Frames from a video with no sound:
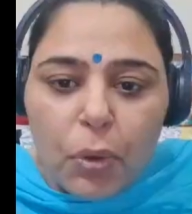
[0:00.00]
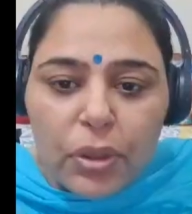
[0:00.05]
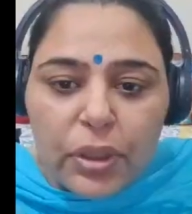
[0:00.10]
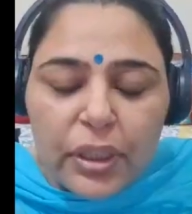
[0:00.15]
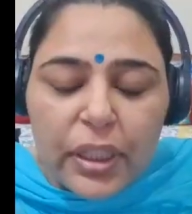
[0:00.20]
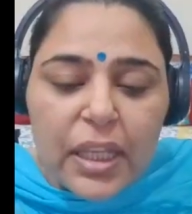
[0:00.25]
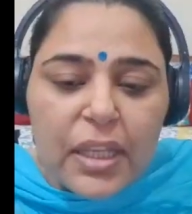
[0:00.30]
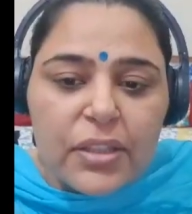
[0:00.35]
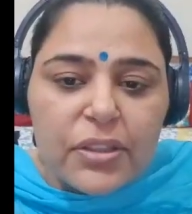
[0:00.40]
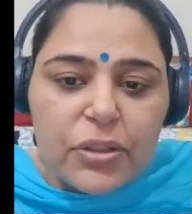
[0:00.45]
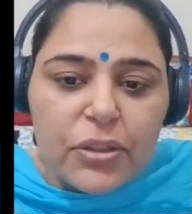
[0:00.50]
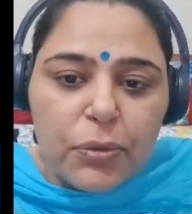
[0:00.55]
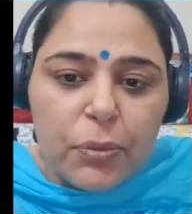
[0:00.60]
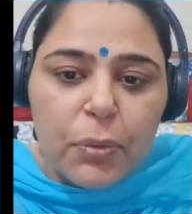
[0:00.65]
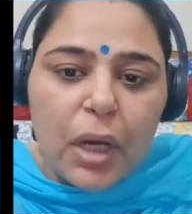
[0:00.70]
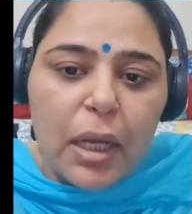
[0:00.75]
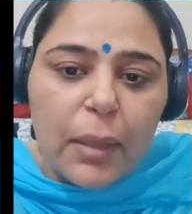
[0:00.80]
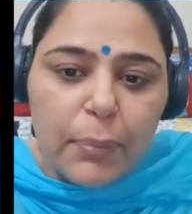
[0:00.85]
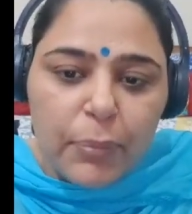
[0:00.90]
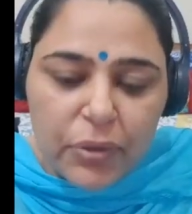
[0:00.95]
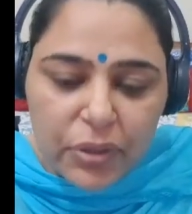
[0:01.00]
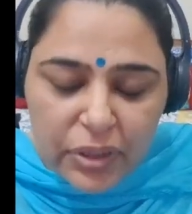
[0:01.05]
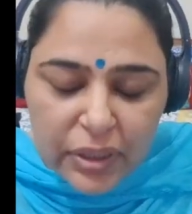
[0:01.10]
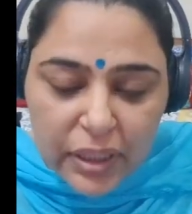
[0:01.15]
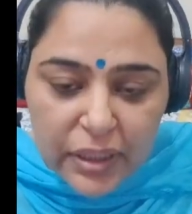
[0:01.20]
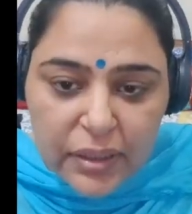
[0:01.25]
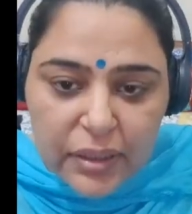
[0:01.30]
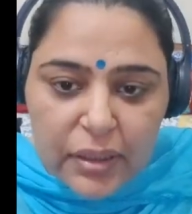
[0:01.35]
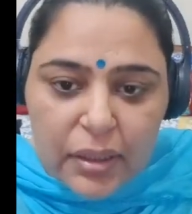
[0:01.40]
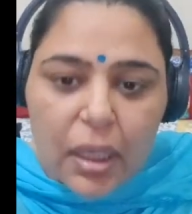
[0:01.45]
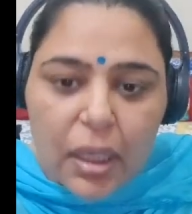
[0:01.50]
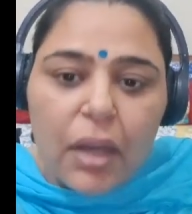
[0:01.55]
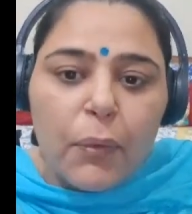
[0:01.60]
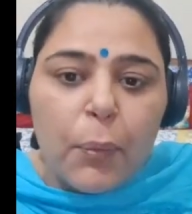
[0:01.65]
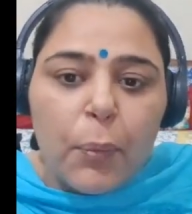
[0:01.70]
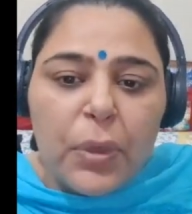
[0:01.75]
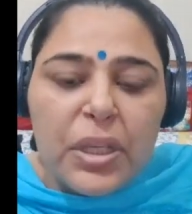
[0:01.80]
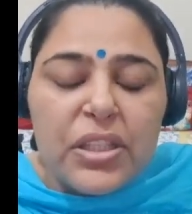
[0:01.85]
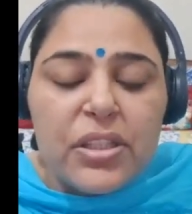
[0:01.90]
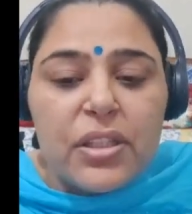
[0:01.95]
Qualities do I possess
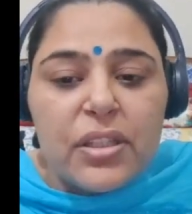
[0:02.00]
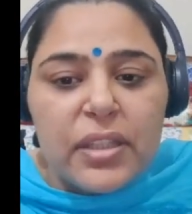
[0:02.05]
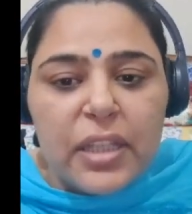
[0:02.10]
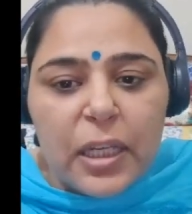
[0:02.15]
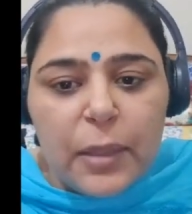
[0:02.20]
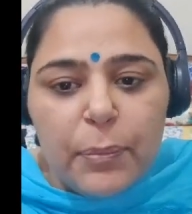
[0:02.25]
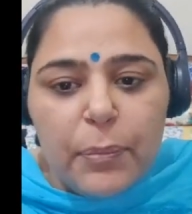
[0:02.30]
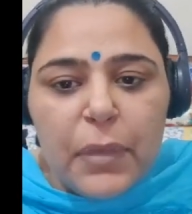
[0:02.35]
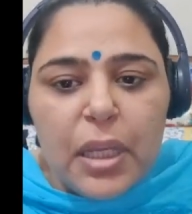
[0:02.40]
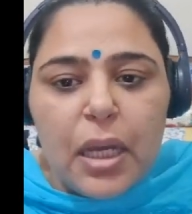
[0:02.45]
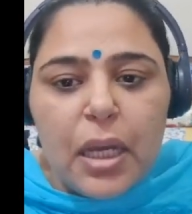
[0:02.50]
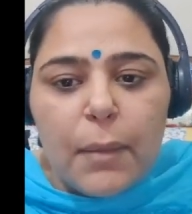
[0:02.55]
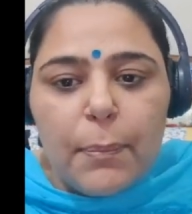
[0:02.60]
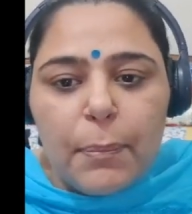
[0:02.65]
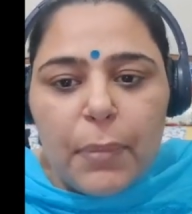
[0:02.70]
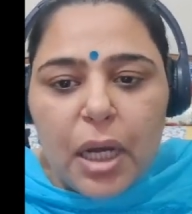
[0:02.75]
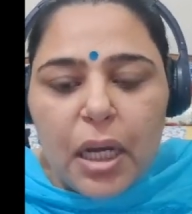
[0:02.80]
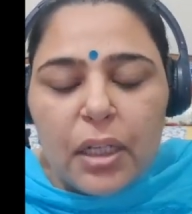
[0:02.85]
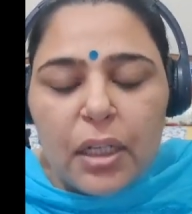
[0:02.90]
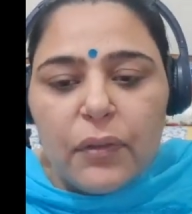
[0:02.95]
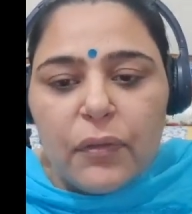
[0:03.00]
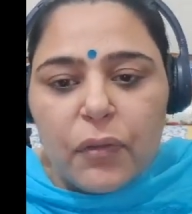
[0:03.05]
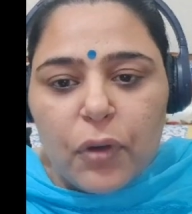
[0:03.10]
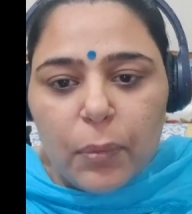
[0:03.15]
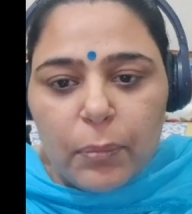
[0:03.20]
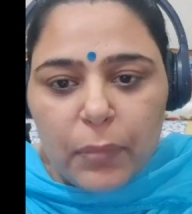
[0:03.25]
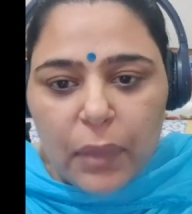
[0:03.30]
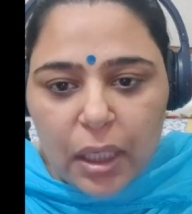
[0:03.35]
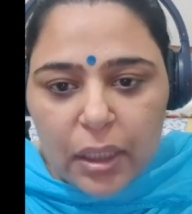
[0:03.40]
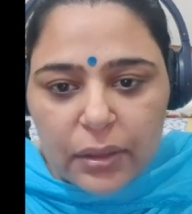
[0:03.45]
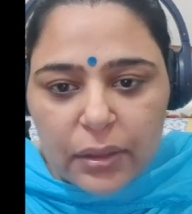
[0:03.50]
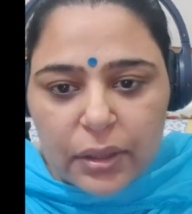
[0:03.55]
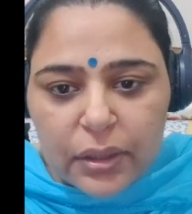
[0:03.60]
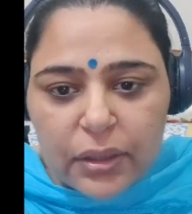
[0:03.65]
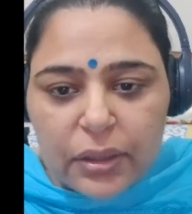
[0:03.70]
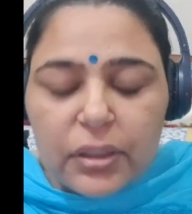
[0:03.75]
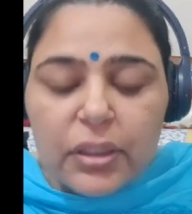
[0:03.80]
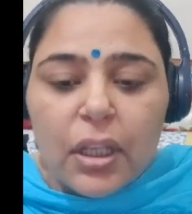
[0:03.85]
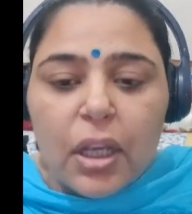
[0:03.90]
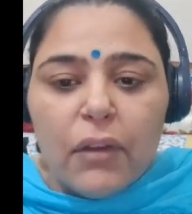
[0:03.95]
which set me apart from
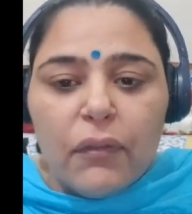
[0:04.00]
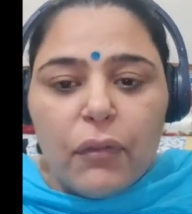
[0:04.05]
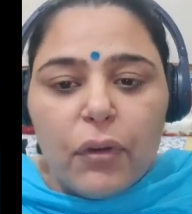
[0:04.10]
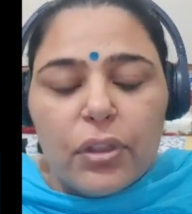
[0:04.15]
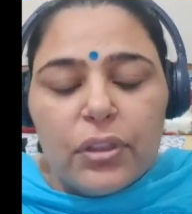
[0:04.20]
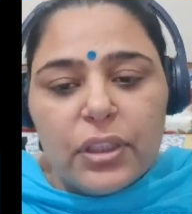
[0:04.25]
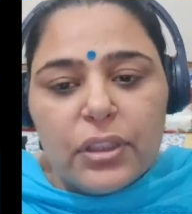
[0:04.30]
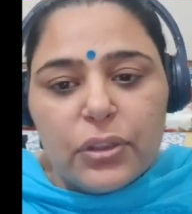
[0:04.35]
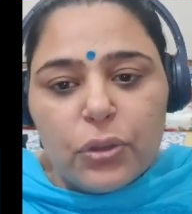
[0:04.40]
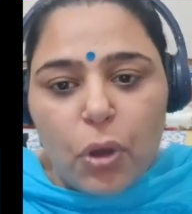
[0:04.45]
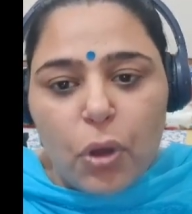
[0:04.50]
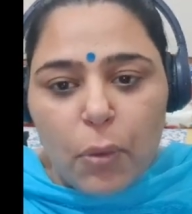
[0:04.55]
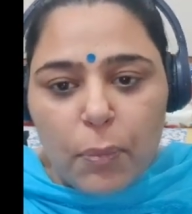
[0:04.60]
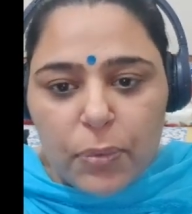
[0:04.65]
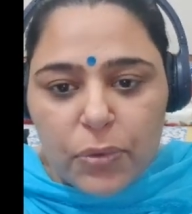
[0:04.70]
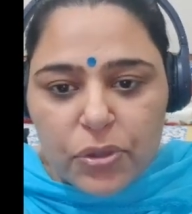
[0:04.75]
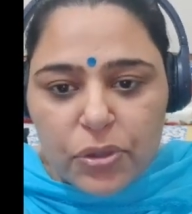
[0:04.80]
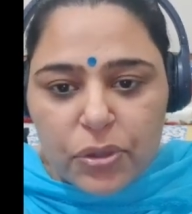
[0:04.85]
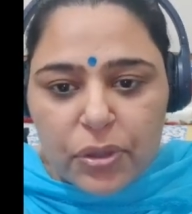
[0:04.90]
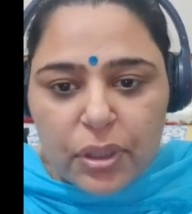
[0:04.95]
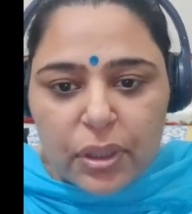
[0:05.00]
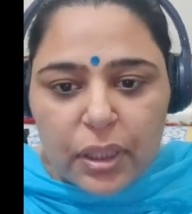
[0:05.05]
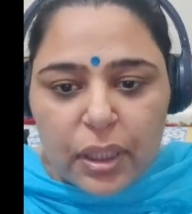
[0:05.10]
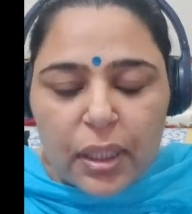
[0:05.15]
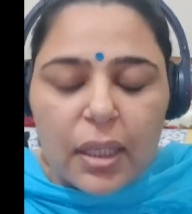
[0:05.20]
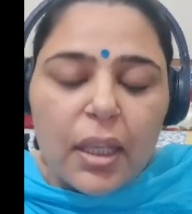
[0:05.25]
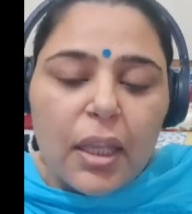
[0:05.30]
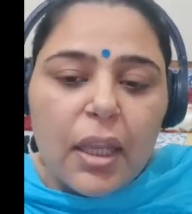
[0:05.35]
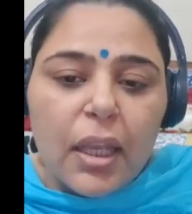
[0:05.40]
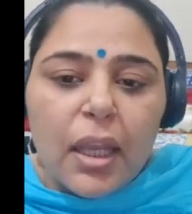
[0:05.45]
others for this opportunity?